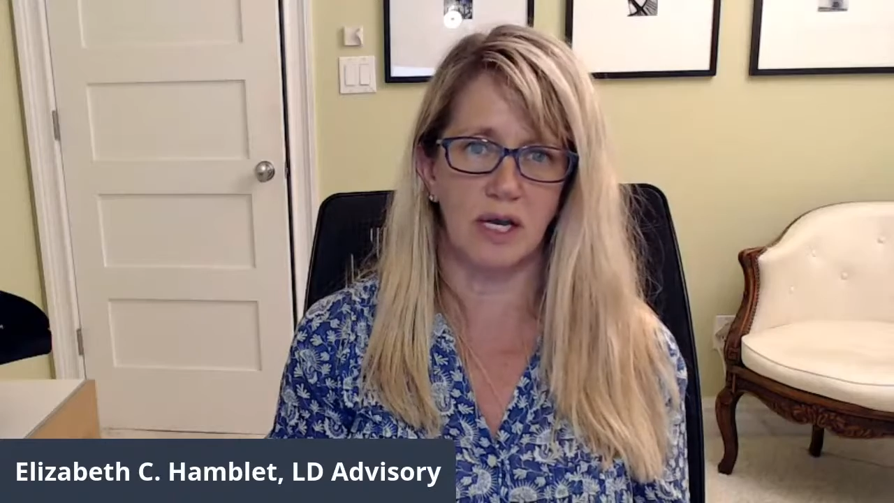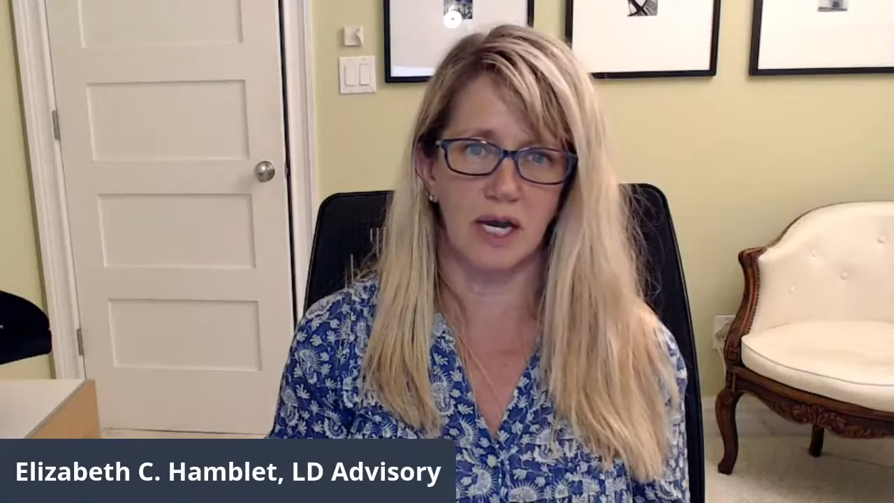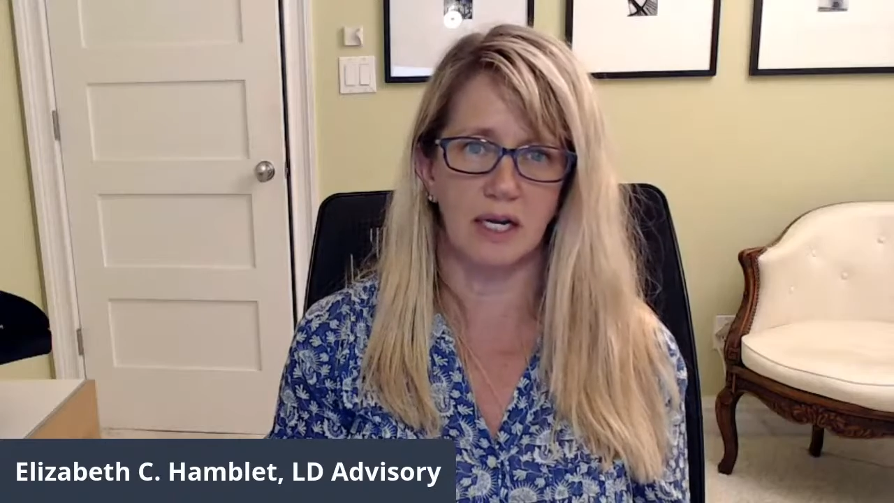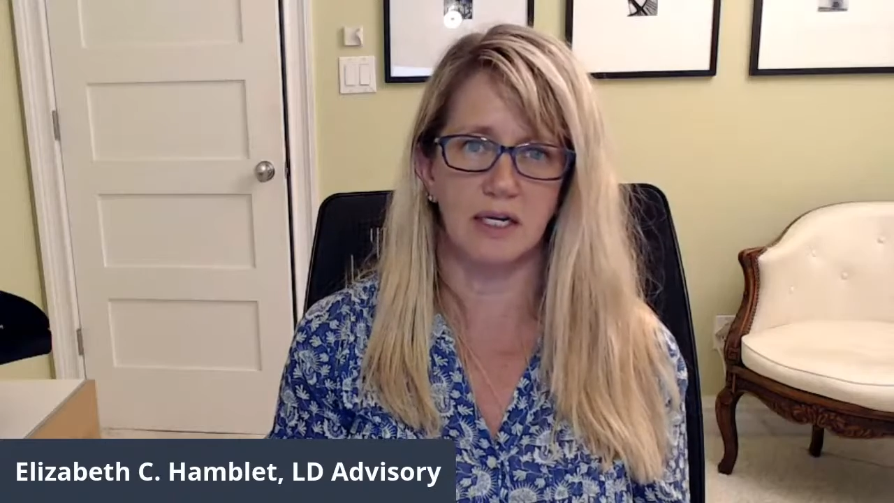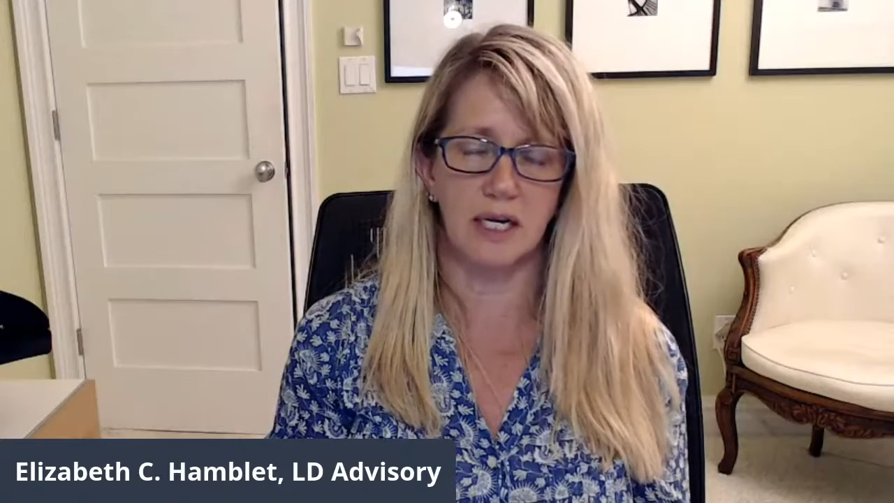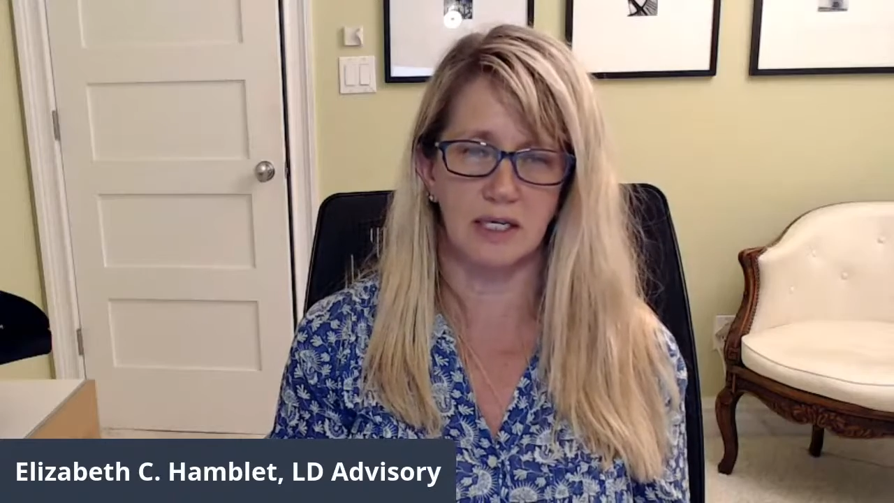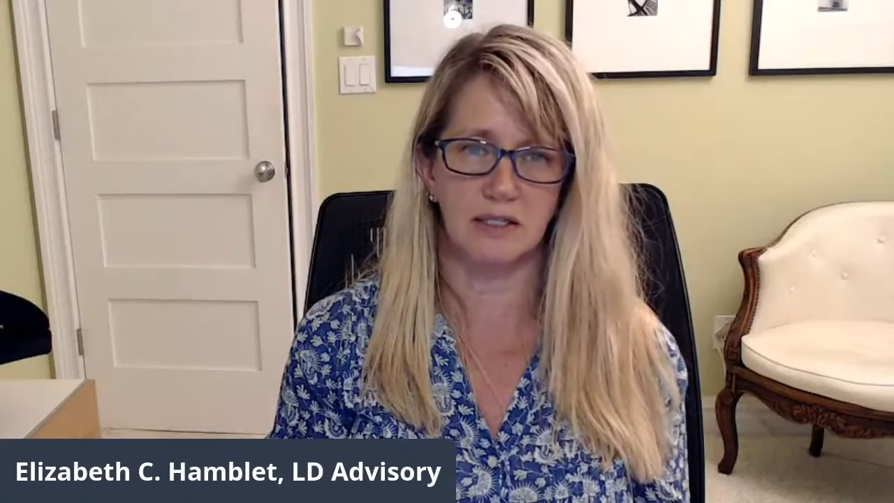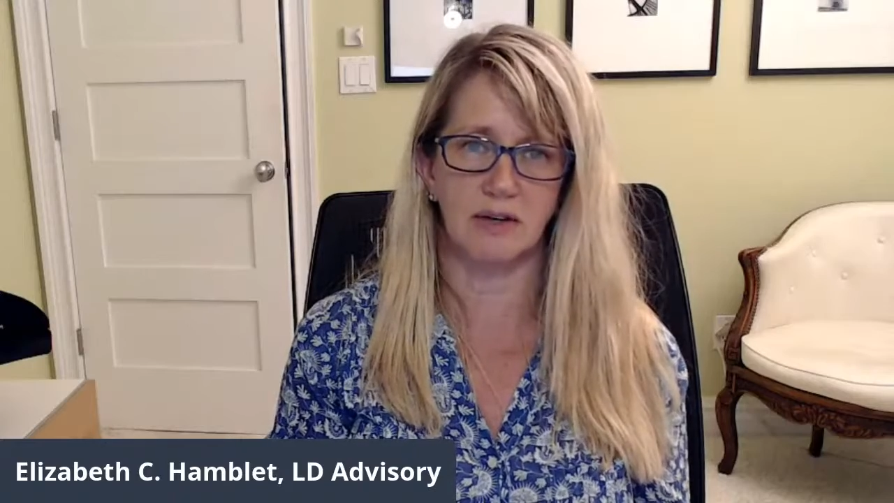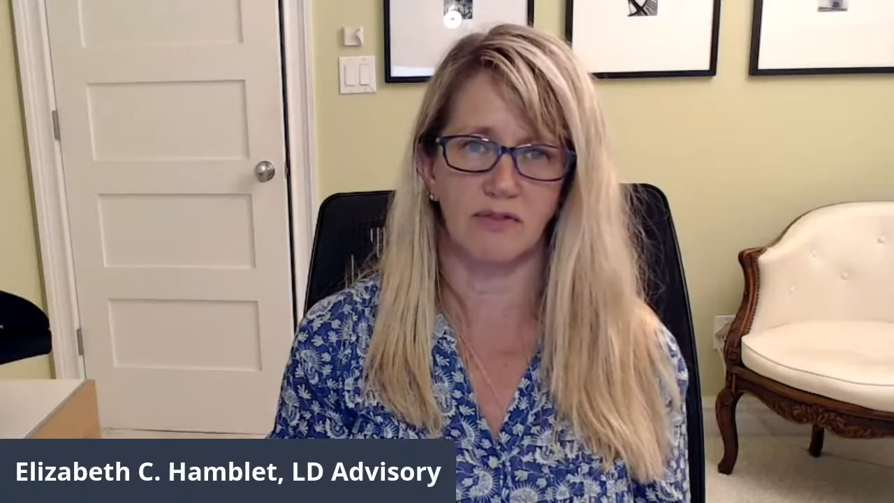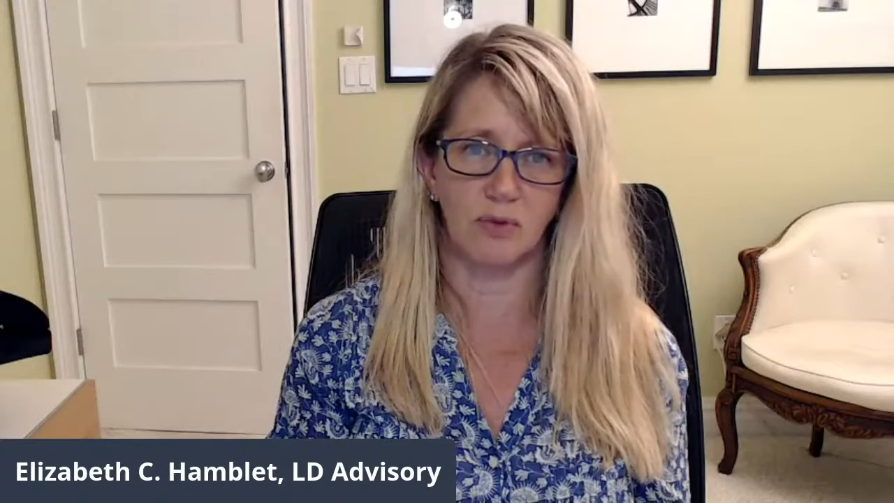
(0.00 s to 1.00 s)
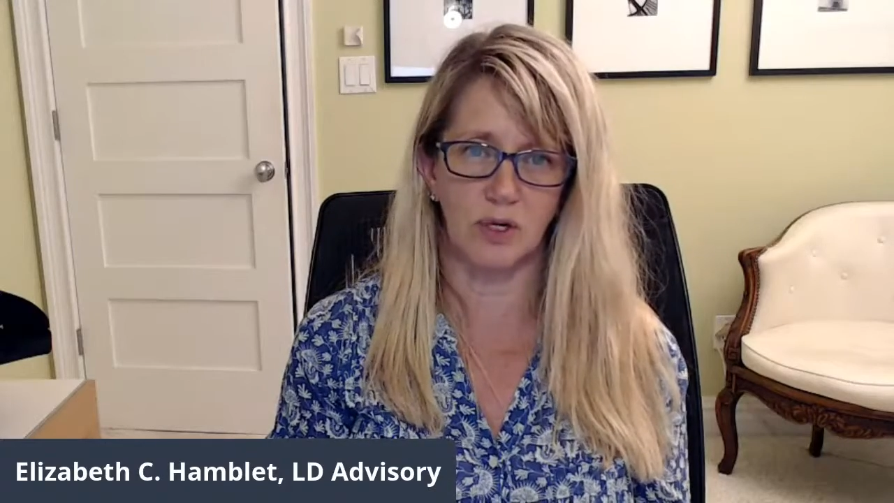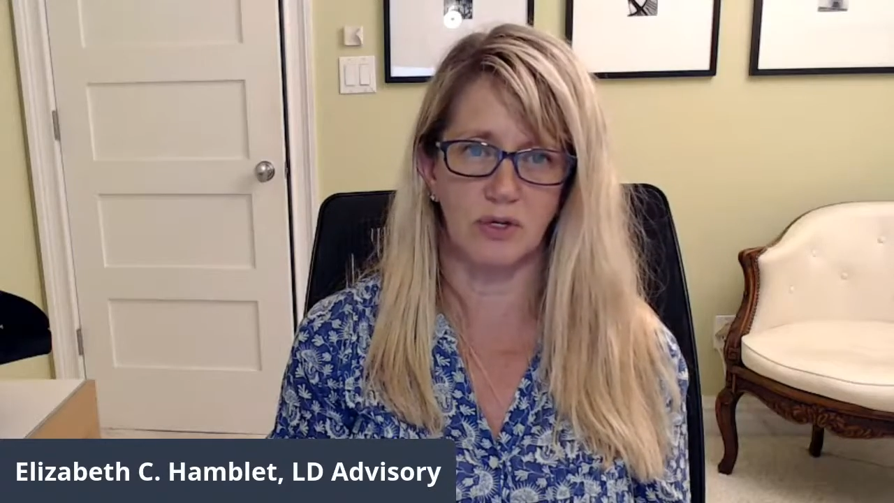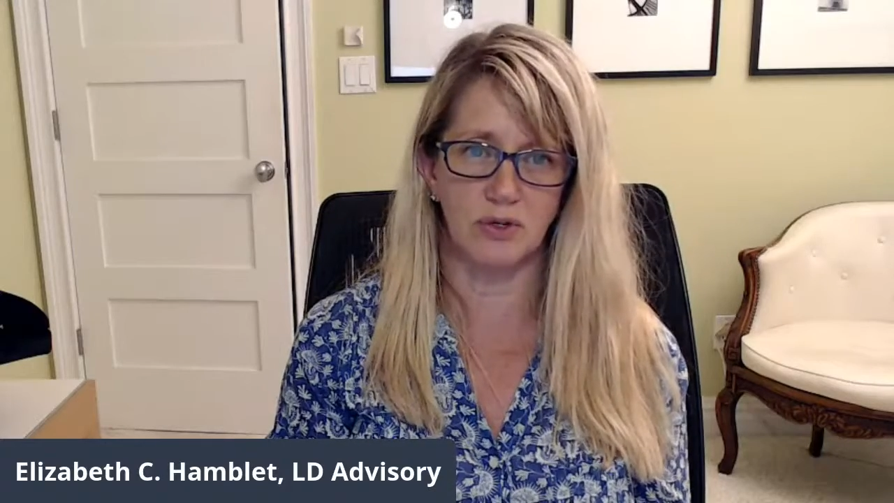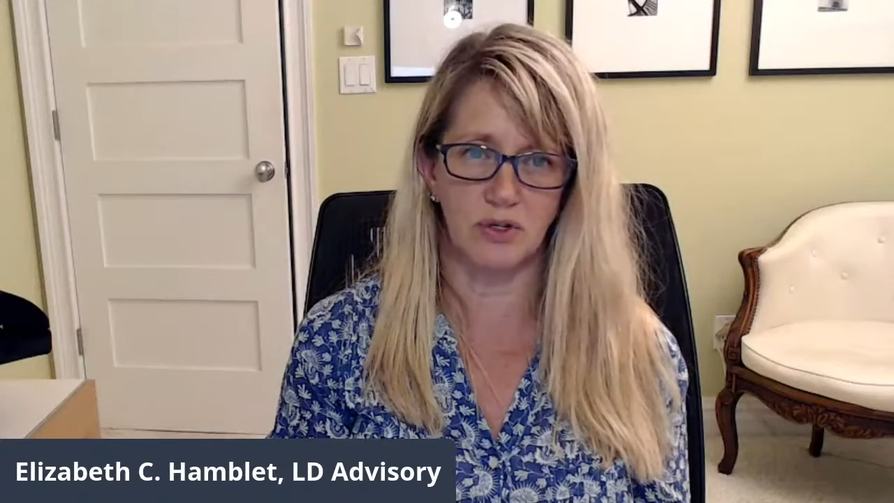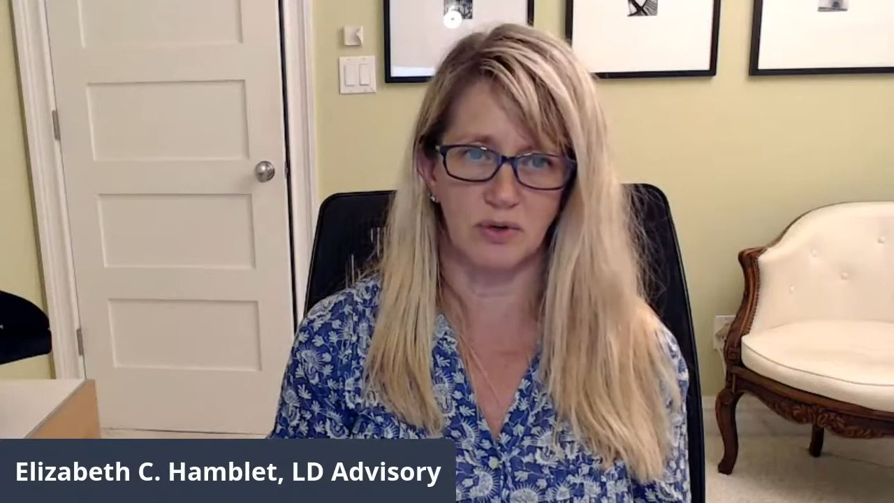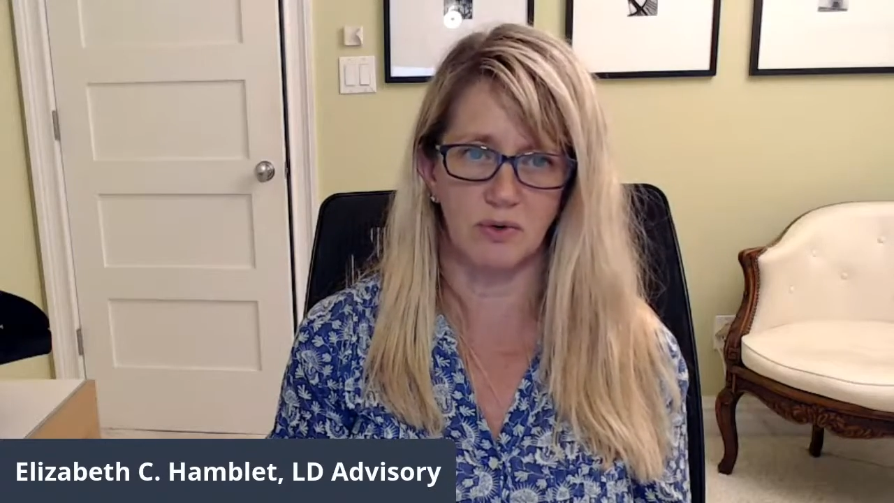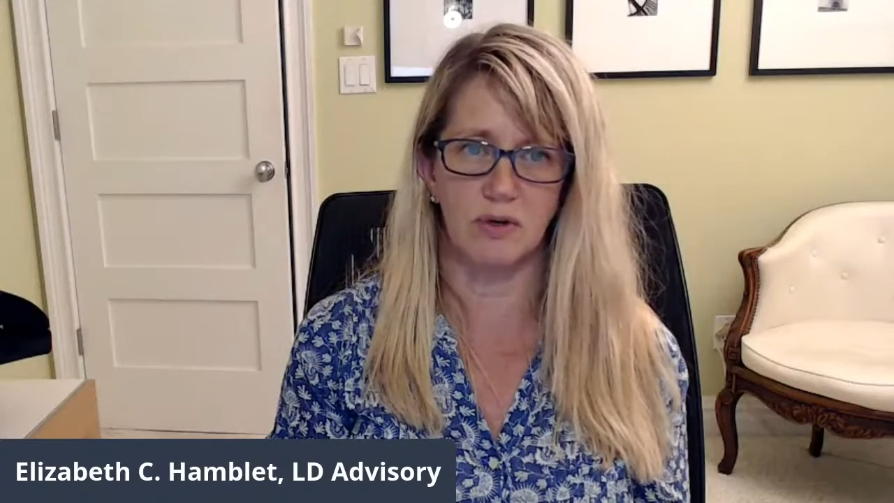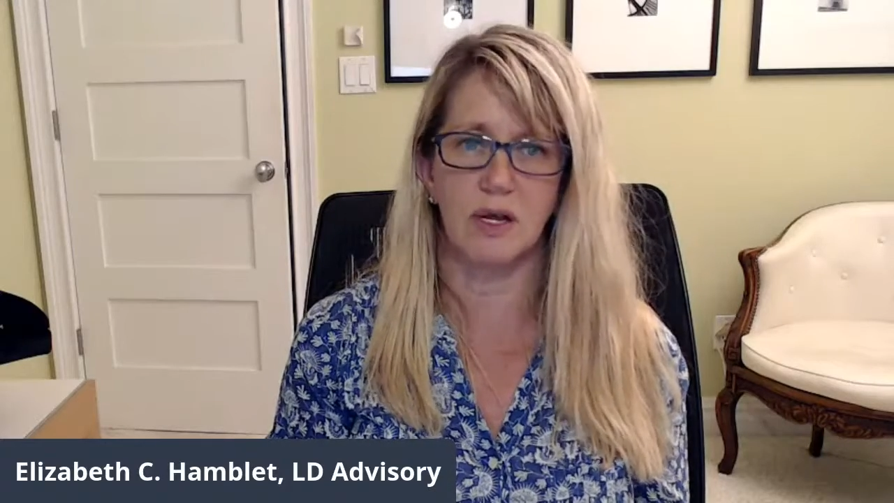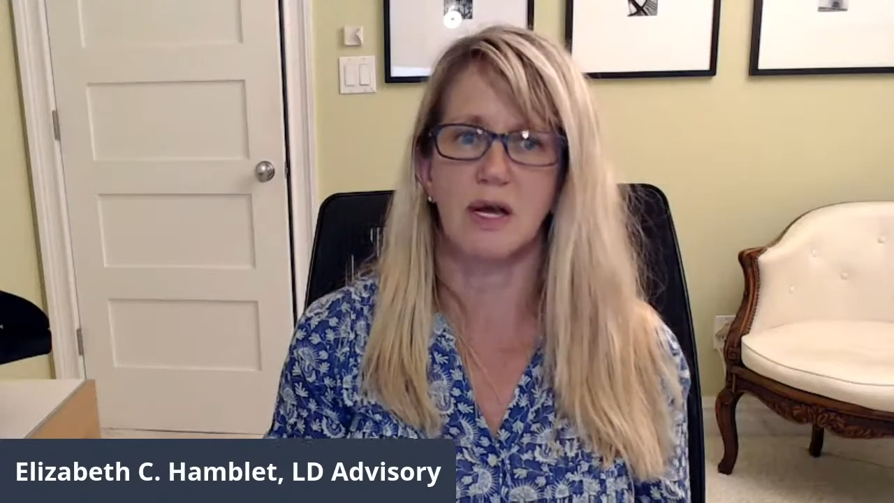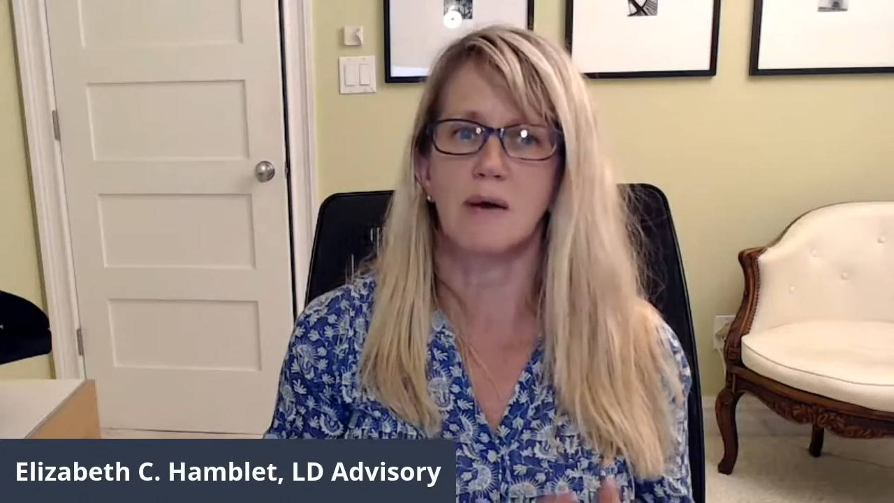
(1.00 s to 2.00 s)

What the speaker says: getting testing for your student,